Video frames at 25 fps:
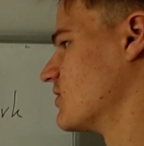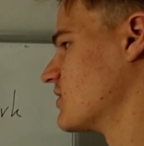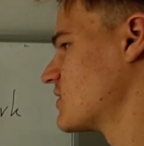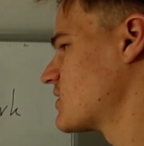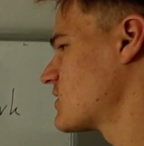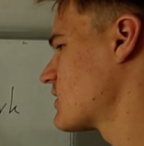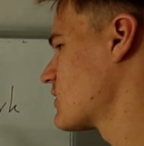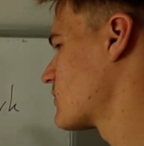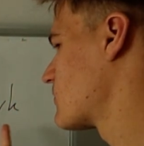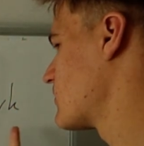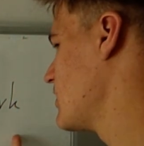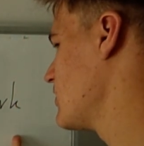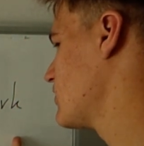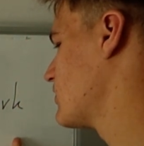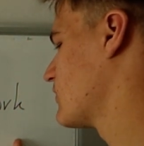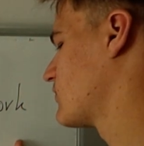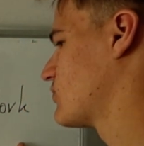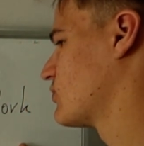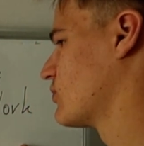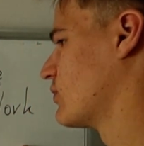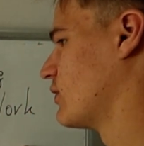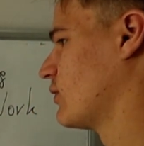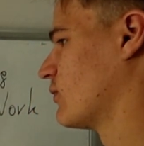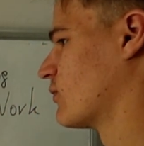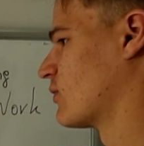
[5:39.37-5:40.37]
this is the rate of
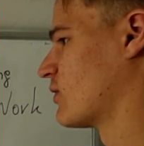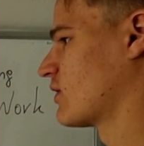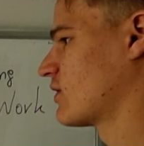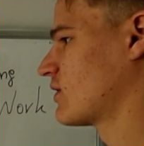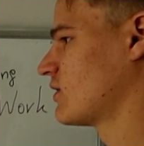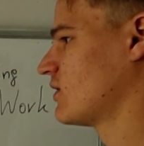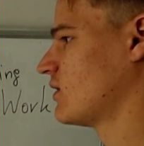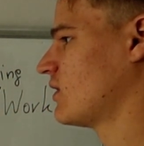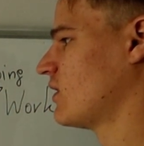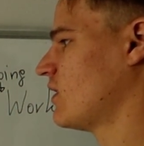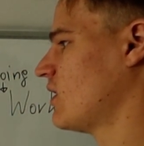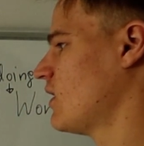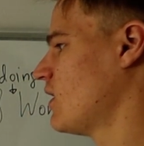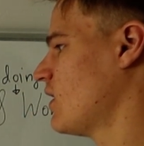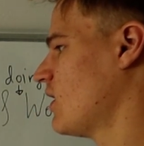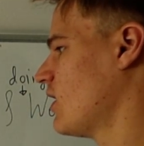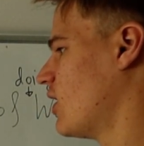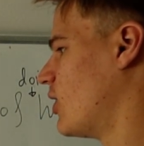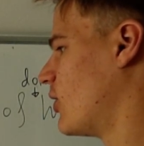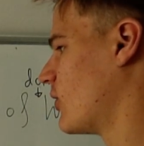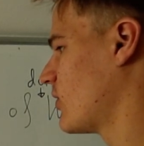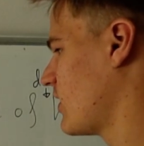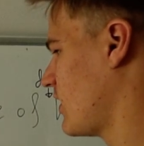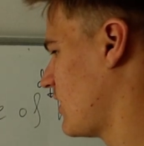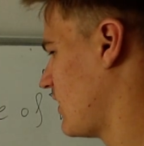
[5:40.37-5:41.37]
doing work.
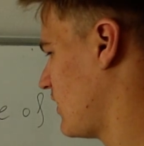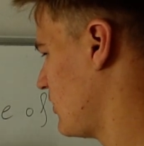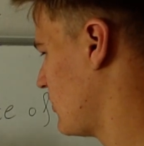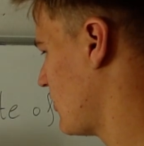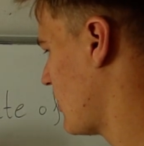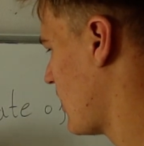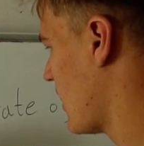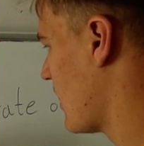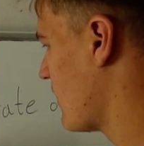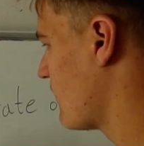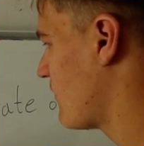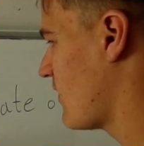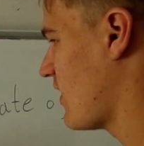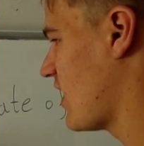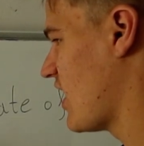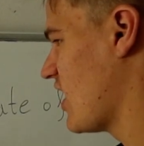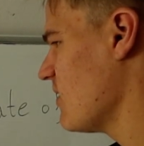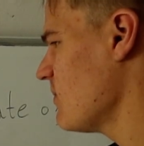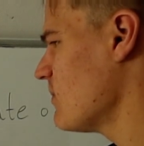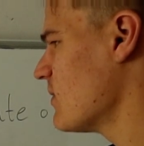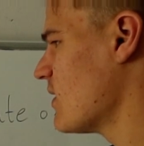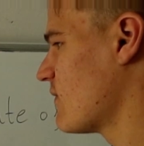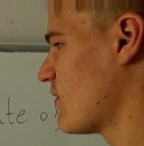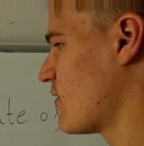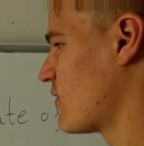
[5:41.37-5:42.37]
Okay, you have
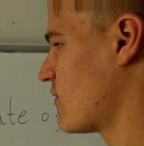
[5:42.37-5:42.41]
M, I've